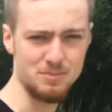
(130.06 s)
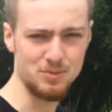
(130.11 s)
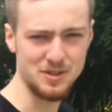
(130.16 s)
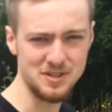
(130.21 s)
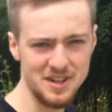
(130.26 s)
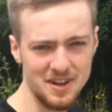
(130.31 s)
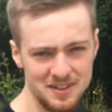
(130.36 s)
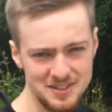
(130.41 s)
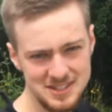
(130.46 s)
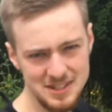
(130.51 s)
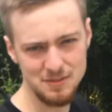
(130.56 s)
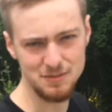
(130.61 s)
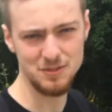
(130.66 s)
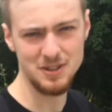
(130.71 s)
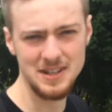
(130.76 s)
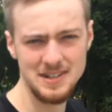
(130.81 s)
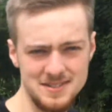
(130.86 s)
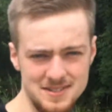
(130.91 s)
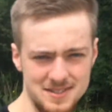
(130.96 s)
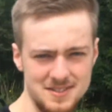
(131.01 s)
as
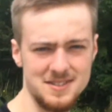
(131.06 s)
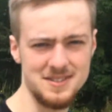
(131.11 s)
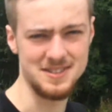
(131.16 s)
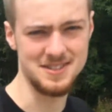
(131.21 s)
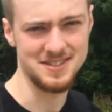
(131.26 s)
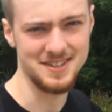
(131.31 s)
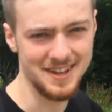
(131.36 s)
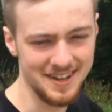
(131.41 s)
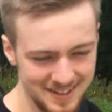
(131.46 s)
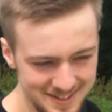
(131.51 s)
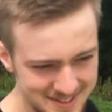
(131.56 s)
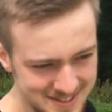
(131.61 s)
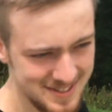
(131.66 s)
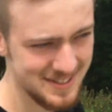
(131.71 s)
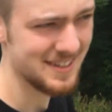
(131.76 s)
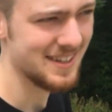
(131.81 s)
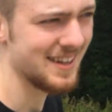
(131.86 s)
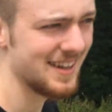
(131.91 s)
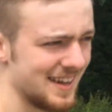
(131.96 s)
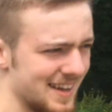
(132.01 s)
productive reasons as
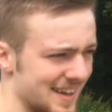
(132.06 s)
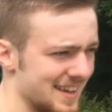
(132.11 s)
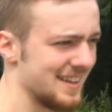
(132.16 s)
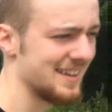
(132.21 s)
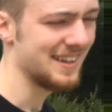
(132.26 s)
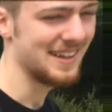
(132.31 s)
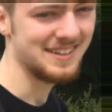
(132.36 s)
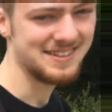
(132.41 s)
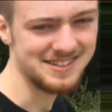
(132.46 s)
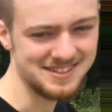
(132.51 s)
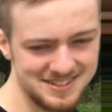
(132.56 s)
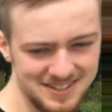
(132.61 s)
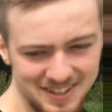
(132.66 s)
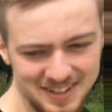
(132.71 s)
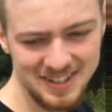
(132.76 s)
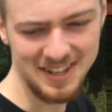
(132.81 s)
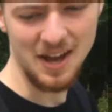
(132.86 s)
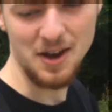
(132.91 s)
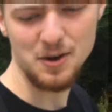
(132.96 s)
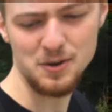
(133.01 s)
us. A lot of
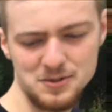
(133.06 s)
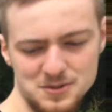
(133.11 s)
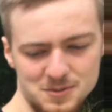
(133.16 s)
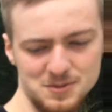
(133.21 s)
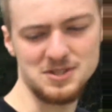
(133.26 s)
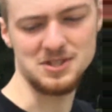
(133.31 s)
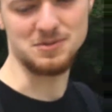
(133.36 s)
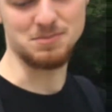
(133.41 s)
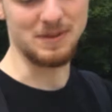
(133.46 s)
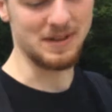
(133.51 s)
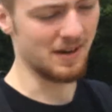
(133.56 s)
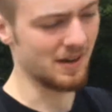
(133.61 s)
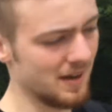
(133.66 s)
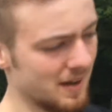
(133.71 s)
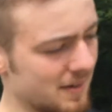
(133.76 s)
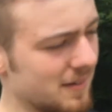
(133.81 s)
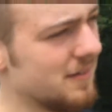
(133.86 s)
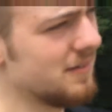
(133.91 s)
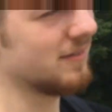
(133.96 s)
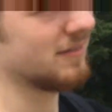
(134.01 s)
people like, use it... just be
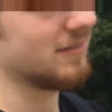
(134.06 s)
like...